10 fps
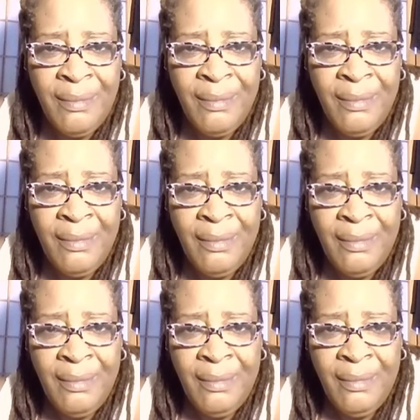
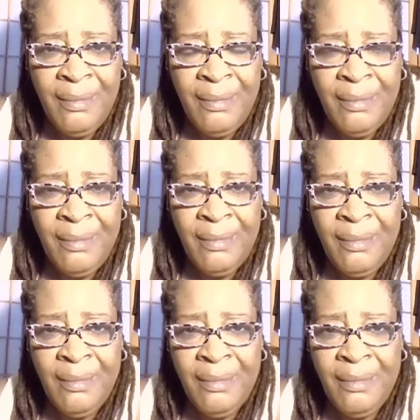
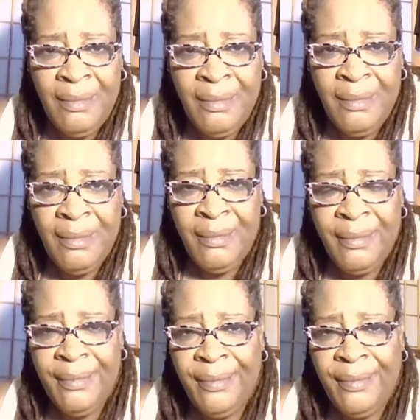Nothing is said.